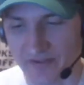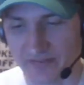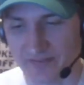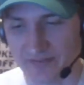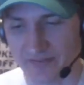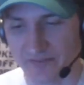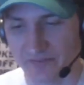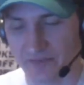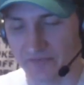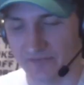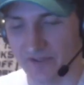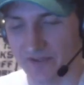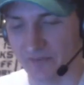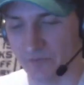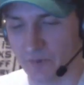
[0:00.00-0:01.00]
think it's
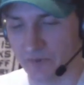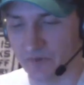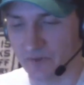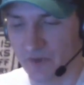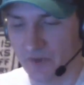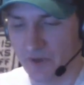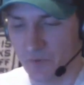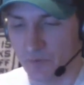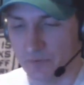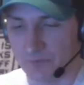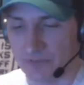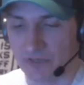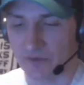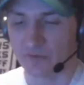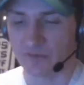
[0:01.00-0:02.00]
nice when
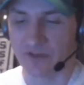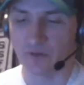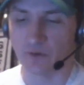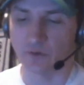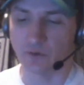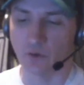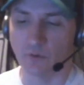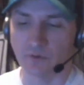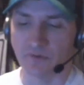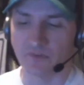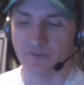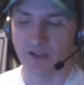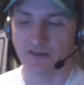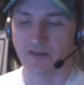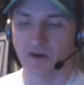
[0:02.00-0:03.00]
players like Goldobin
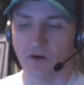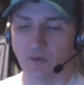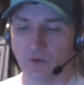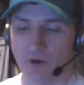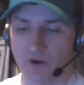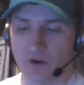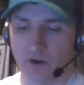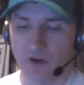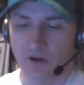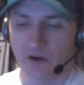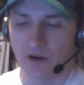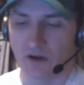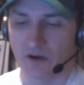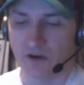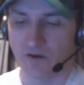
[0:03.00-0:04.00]
stand out
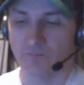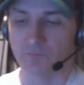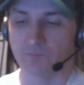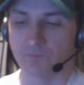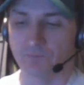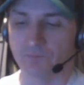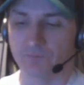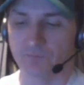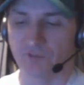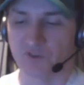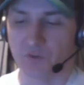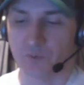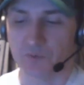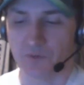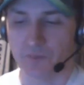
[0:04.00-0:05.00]

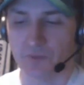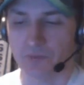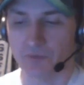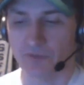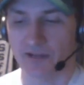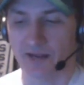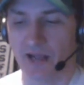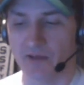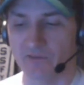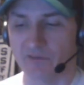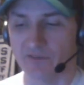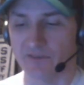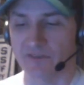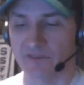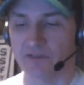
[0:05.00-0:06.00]
to people that haven't
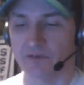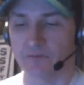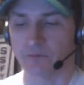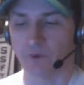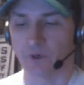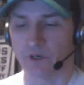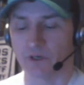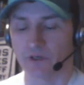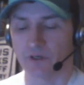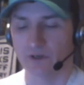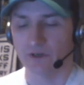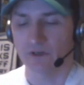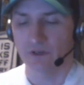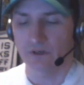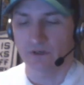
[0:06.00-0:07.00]
seen them, where
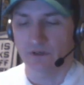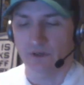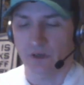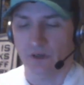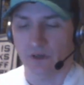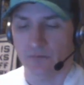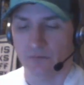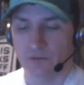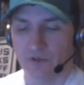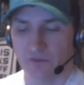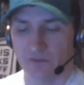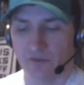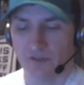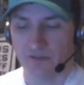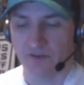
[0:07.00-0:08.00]

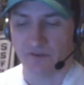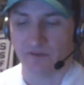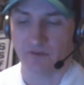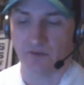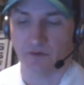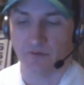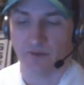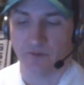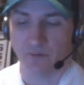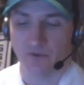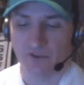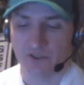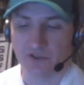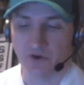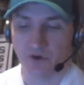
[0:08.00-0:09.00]
because I think that
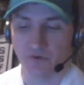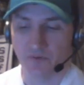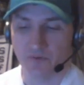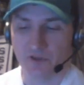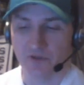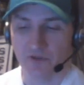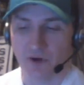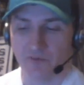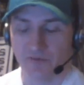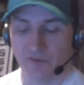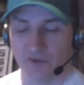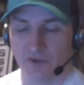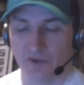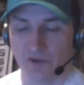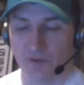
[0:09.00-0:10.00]
really shows. I mean, obviously
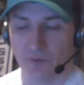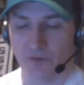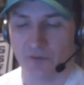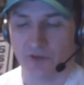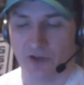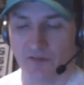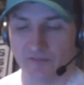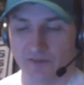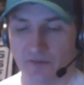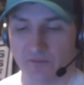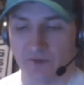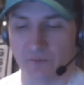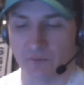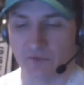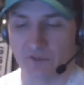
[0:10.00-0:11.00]
they're going to talk about the guys
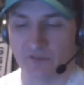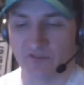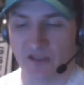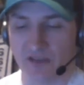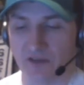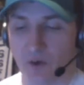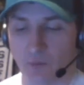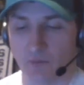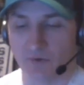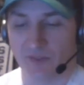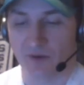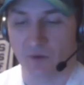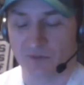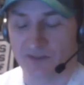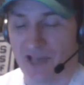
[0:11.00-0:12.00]
that really stand out because they
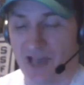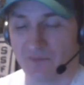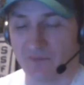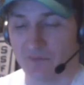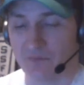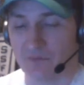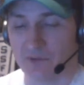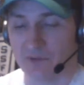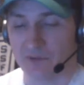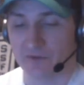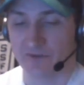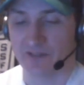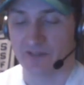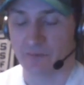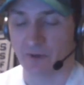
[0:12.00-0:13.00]
don't really have a familiarity with
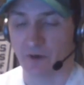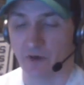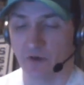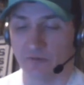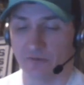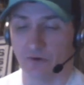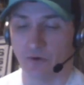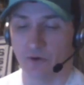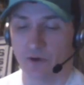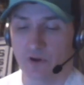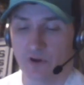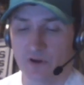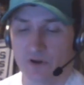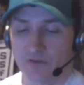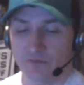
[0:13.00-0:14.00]
the team at all. So
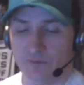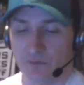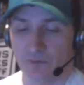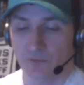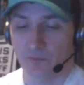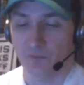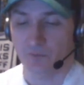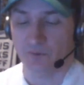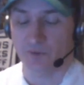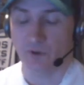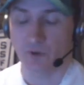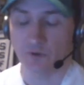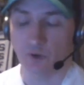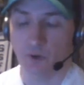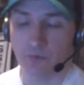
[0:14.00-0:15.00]
for
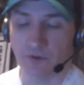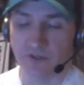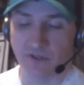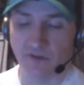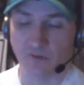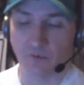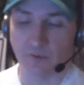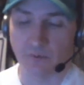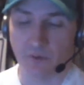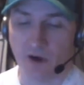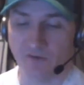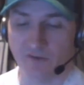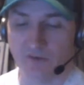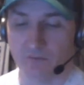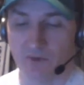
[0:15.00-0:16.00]
Goldobin to get so many
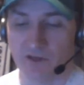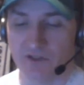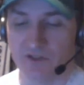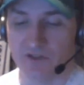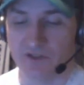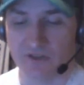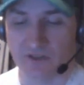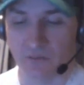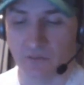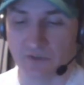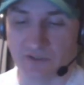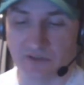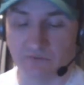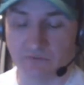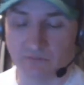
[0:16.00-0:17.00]
positive mentions, I think
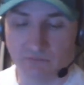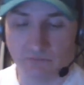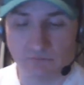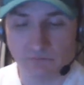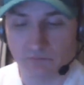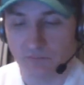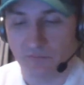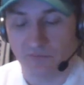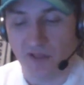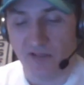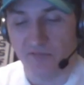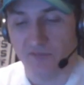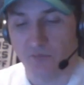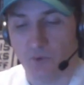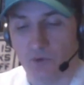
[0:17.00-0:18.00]
really
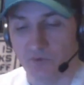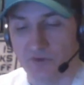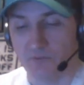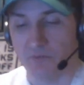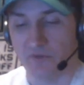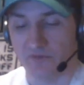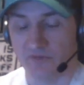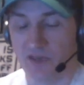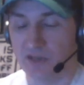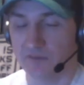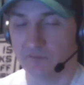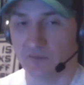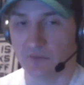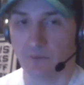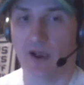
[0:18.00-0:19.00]
lends to what we've been saying
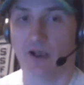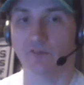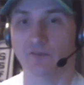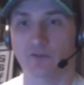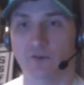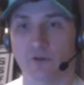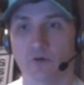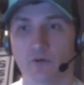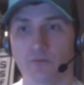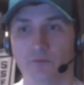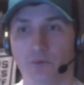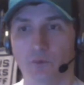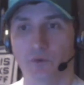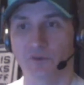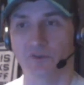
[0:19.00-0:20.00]
for the past
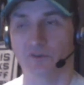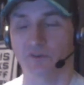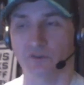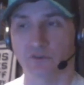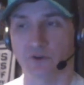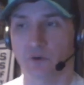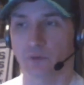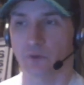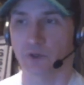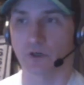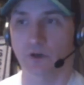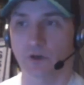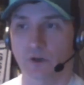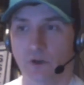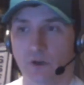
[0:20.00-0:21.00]
few weeks on the show, where
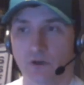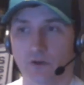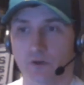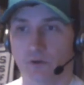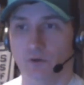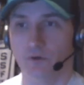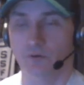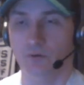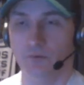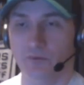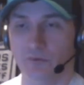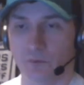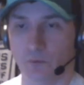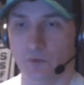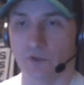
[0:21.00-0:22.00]

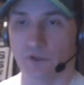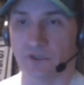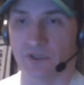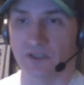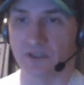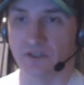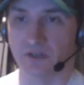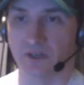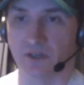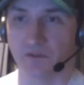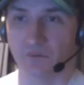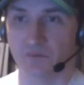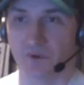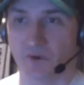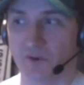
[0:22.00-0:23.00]
Goldobin's really
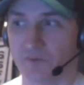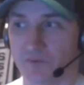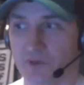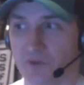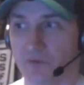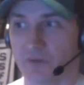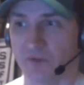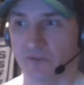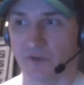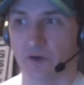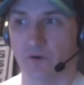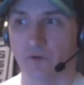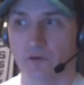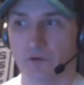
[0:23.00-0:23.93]
starting to figure things out.